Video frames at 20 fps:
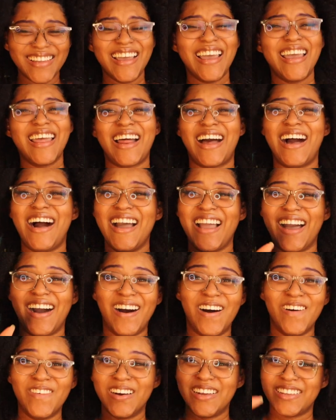and I
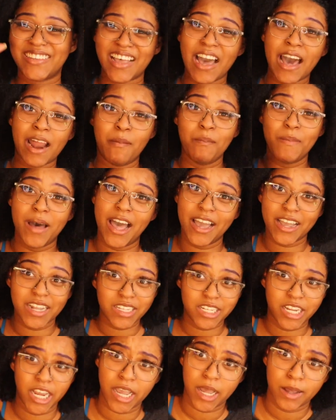always had a bag
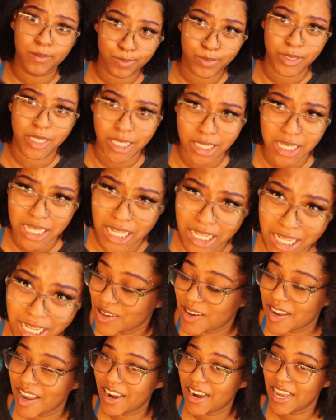of chips.
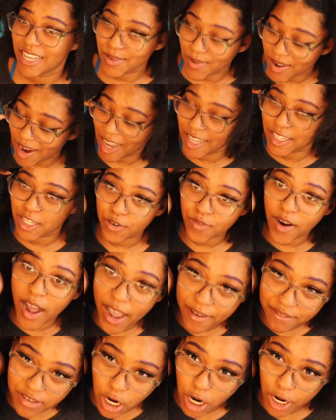Okay, that's what I
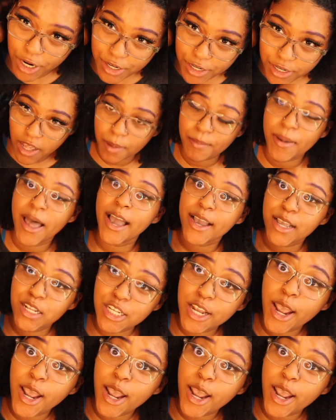survived on. A bag of